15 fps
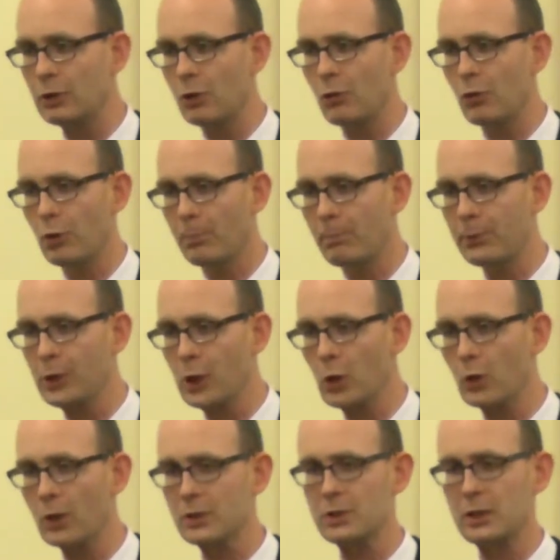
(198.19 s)
to the
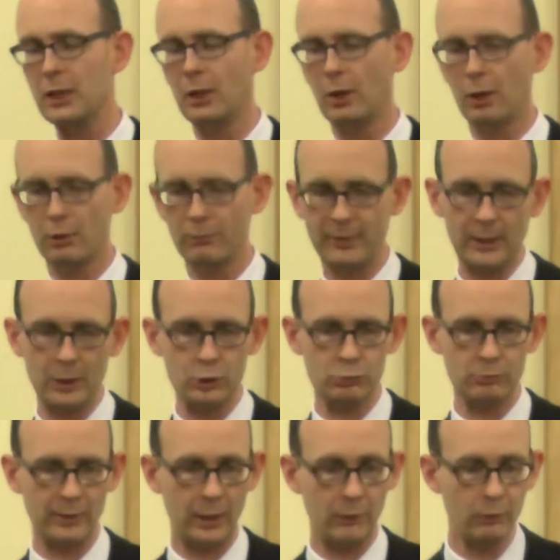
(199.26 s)
purity of
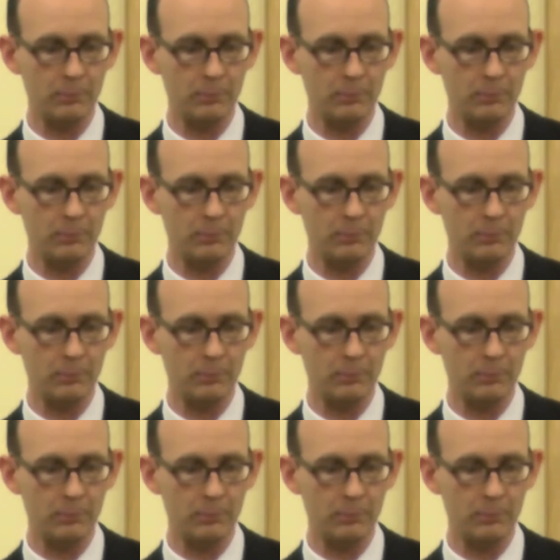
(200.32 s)
Israel.